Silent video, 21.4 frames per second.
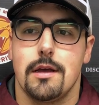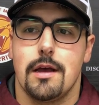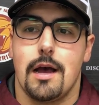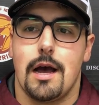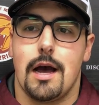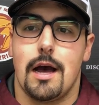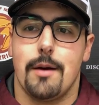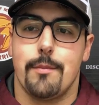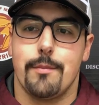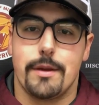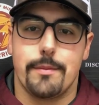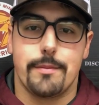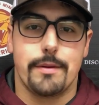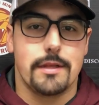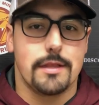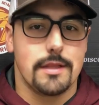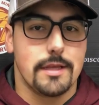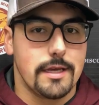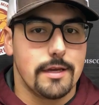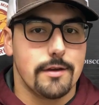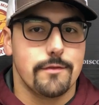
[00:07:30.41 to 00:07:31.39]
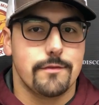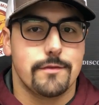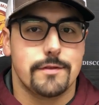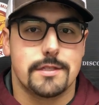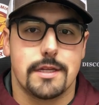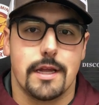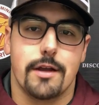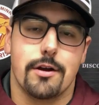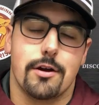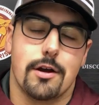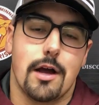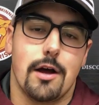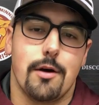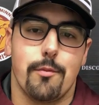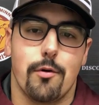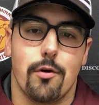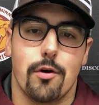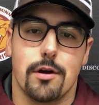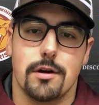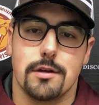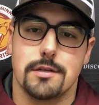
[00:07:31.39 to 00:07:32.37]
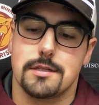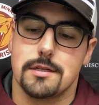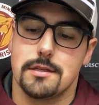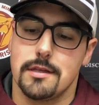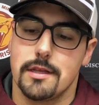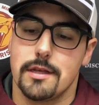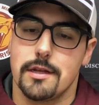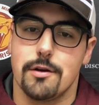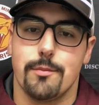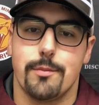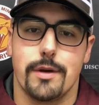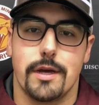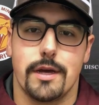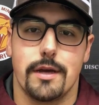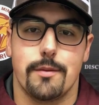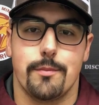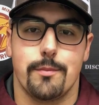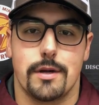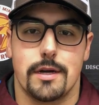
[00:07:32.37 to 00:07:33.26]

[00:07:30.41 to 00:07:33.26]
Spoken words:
stay around Morris a little bit,